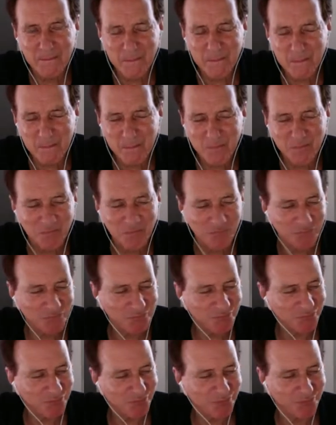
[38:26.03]

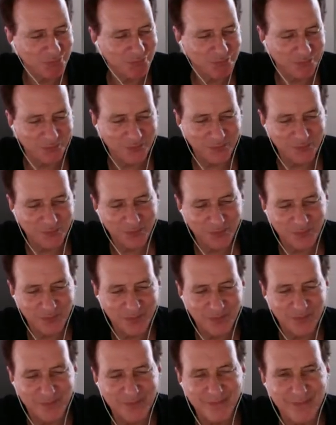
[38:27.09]

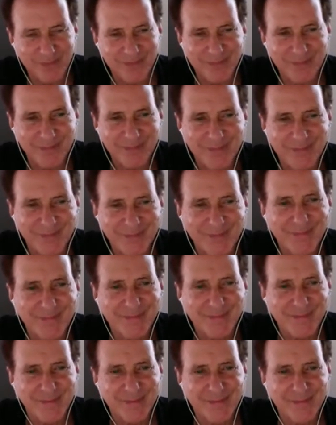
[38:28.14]

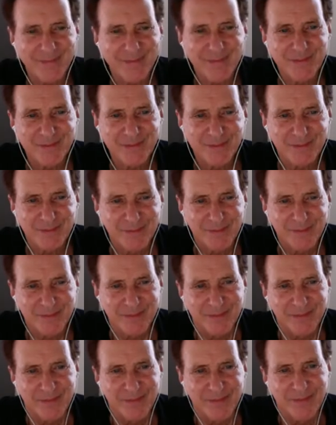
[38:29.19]

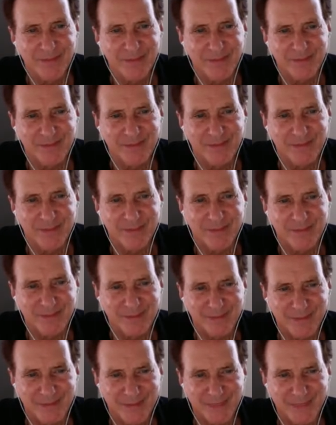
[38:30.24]

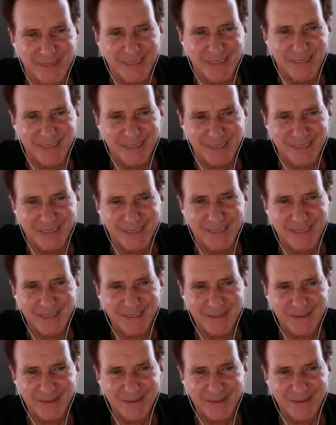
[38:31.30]
[no speech]